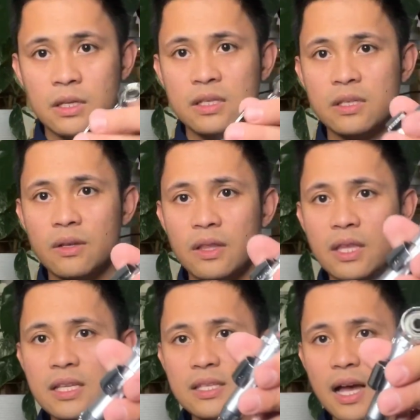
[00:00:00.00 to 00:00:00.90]
So
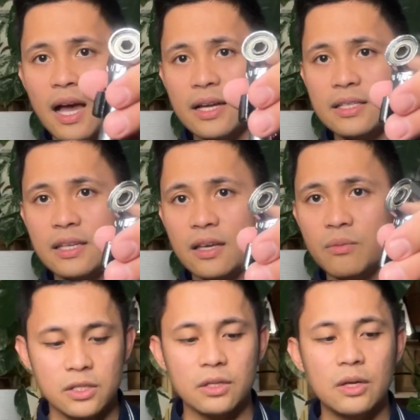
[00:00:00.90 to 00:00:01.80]
this
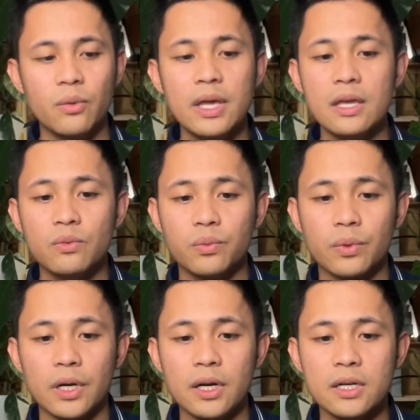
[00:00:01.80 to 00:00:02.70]
item, so the way it
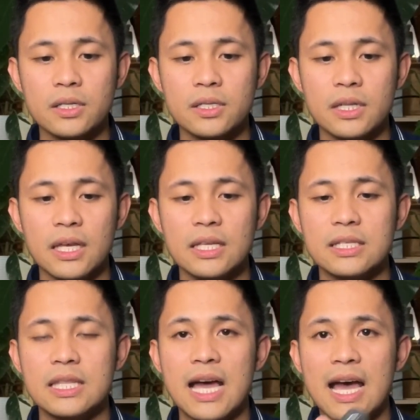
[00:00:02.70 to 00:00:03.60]
works
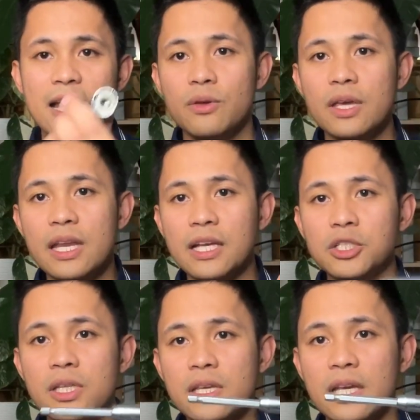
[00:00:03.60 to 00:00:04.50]
is that you can
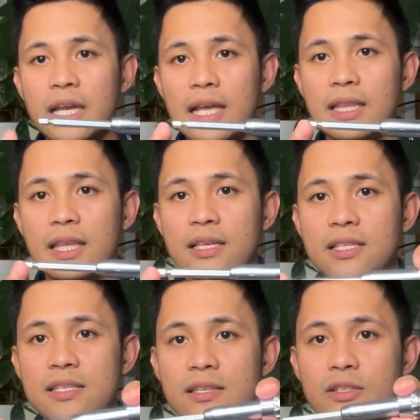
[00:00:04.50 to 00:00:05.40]
actually connect
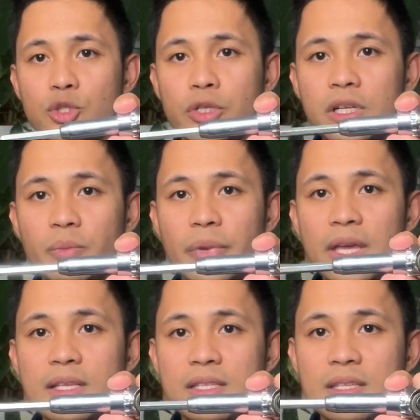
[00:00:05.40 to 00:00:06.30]
this drill
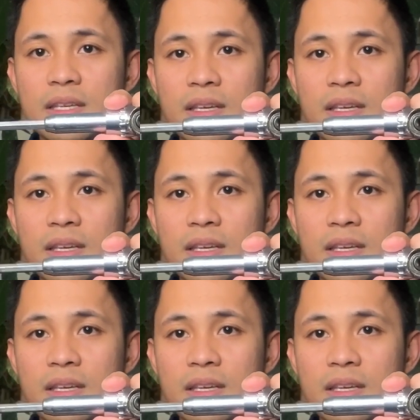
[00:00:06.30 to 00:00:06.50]
bit,